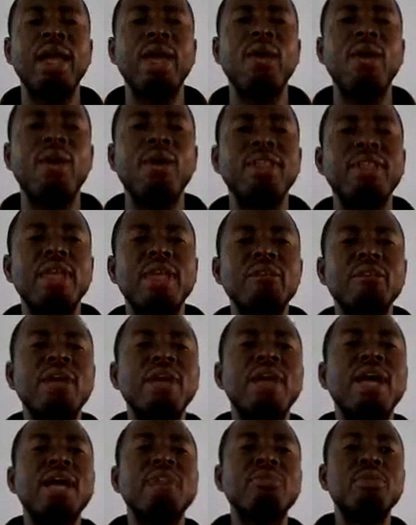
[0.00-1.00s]
or the
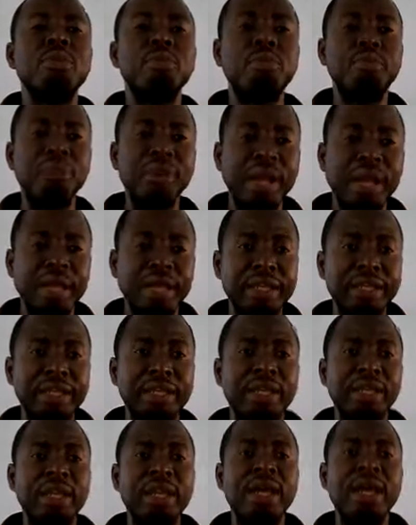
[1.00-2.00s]
meal has been planned,
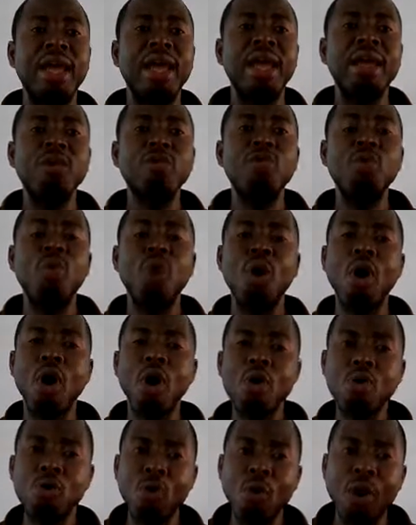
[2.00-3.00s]
you
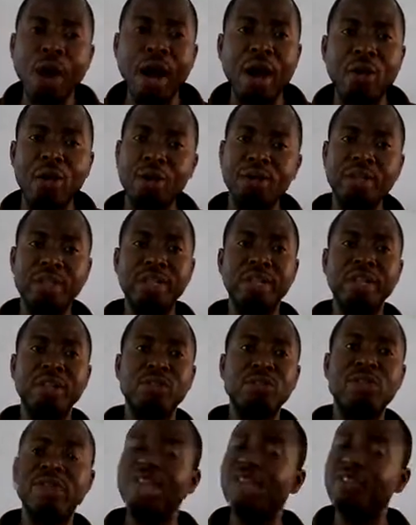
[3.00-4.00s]
all go accordingly.
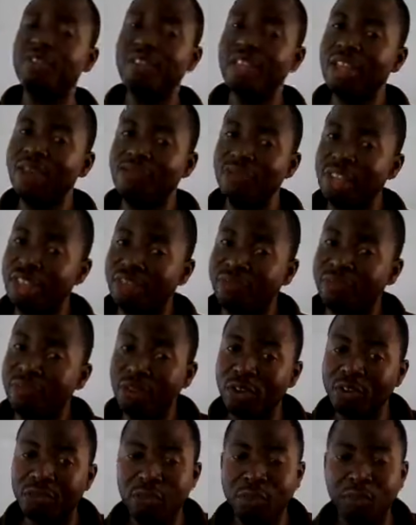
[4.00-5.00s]
So even if he's
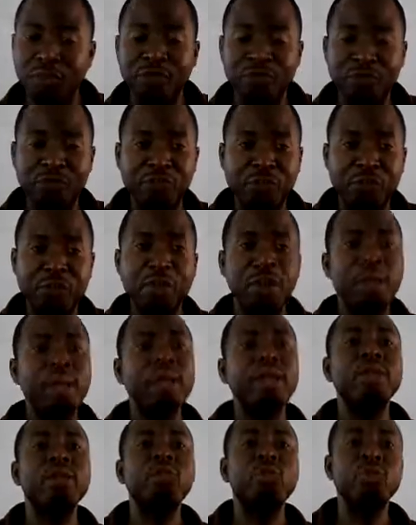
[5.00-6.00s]
feel for fufu,
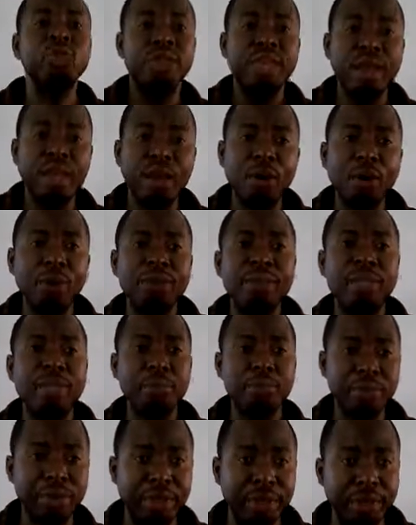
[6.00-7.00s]
today on the
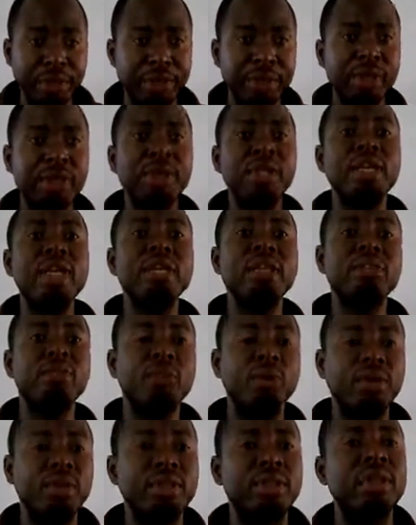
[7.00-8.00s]
meal is
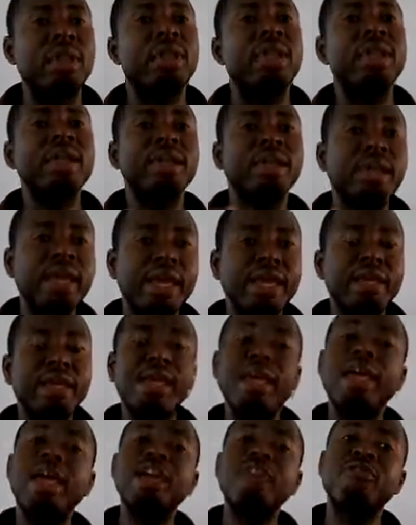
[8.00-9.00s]
what?
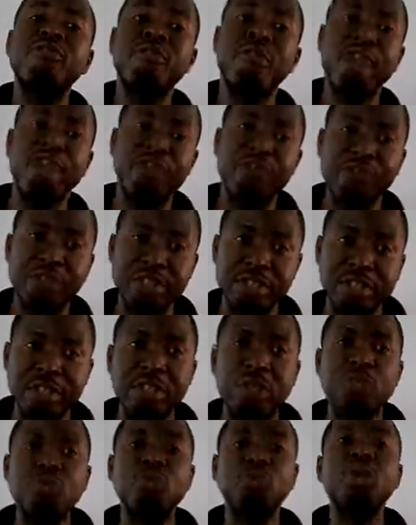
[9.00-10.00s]
Kenke and fried fish.
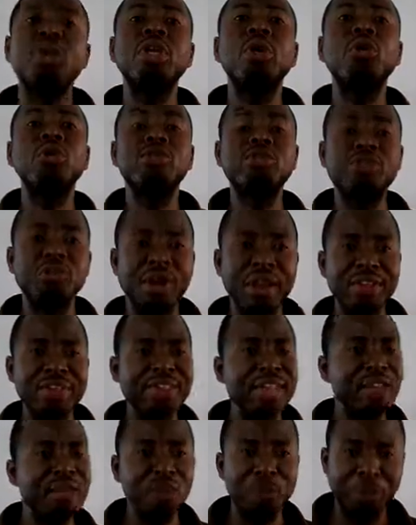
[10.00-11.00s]
So he will
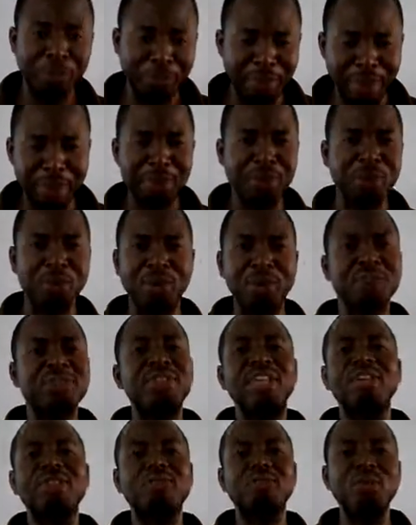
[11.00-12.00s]
trust and obey because
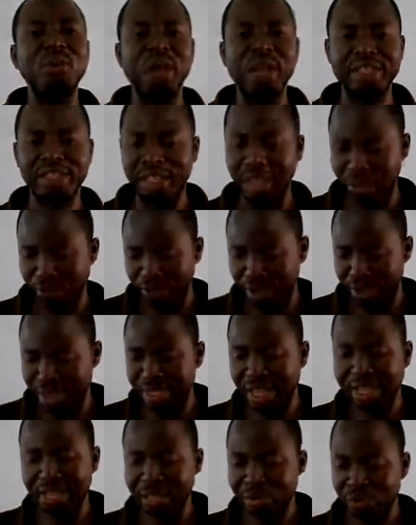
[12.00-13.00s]
there's no other way.
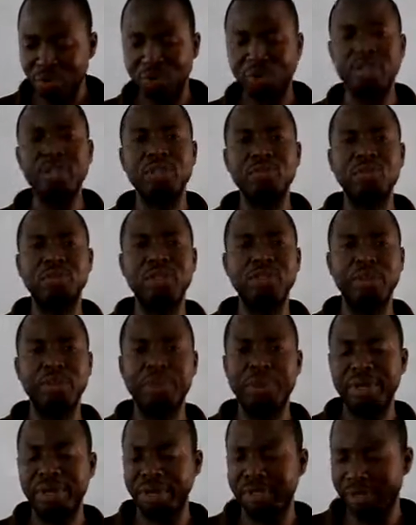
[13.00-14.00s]
That is what is on the
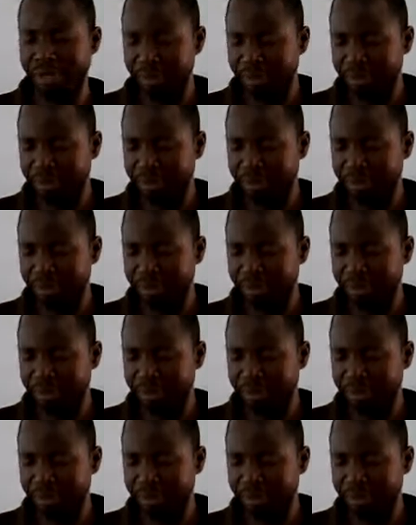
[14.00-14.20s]
plan.